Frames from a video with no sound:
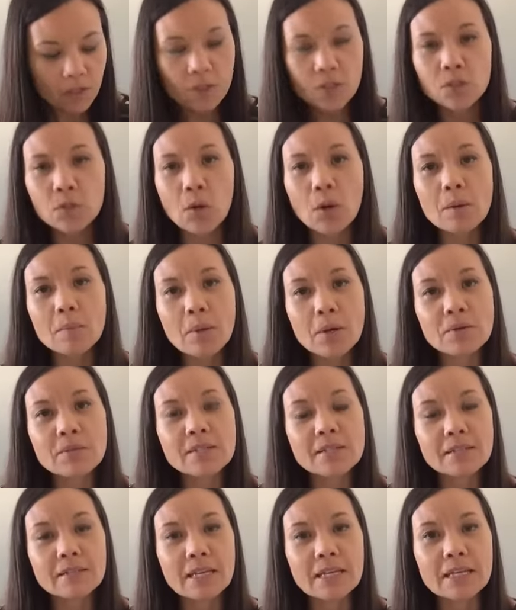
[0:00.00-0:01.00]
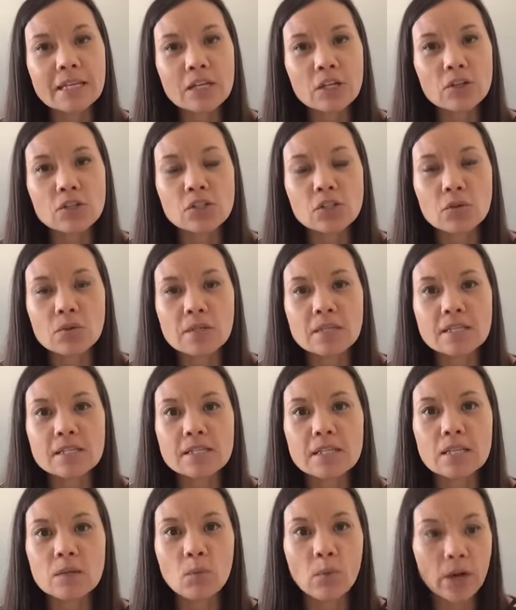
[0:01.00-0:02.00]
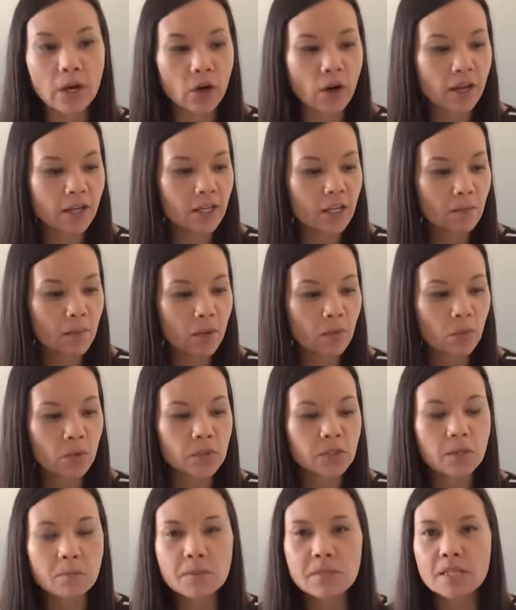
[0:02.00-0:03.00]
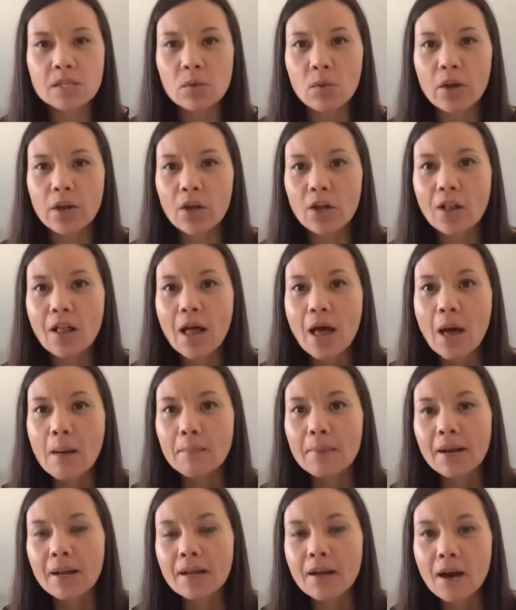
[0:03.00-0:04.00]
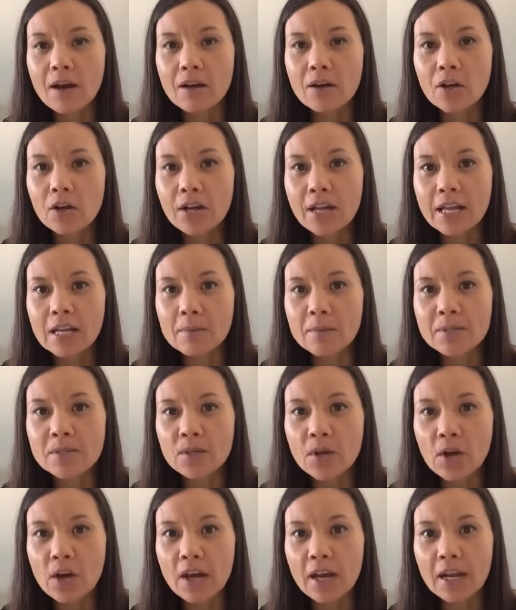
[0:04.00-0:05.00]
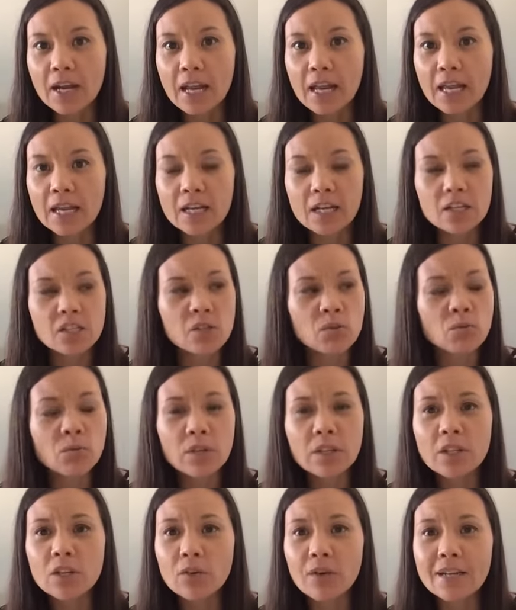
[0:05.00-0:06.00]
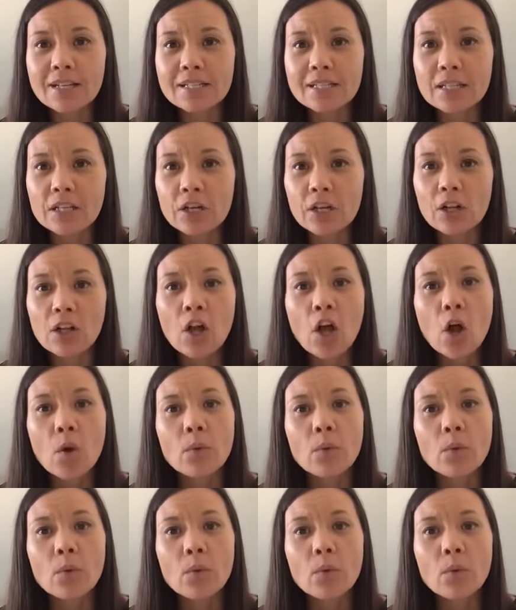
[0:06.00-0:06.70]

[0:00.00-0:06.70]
So I'll post a link here so you can see where I get my rosehip seed oil, but I got it on Amazon and it's a really great deal.